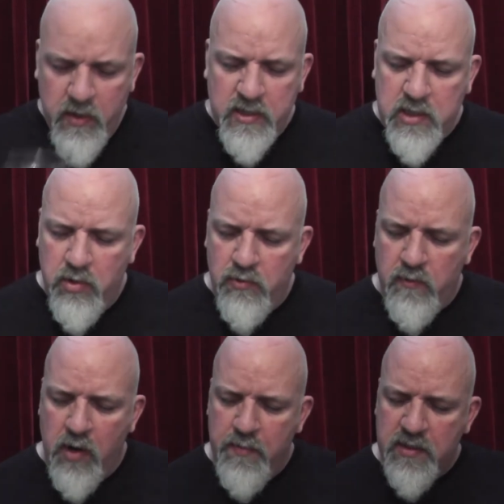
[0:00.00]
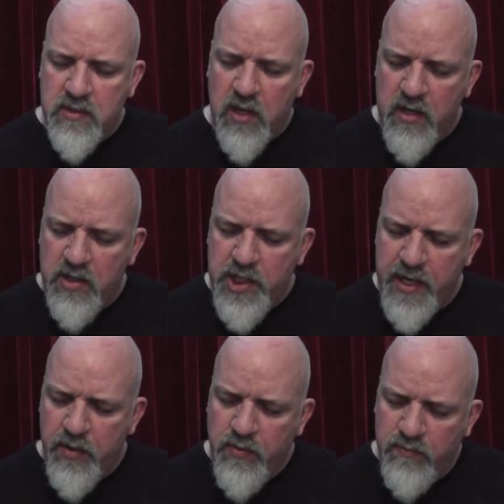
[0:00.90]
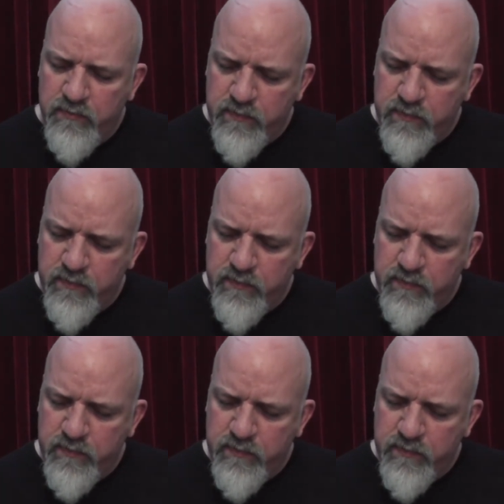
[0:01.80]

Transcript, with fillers: Nice little aromas, kind of gentle,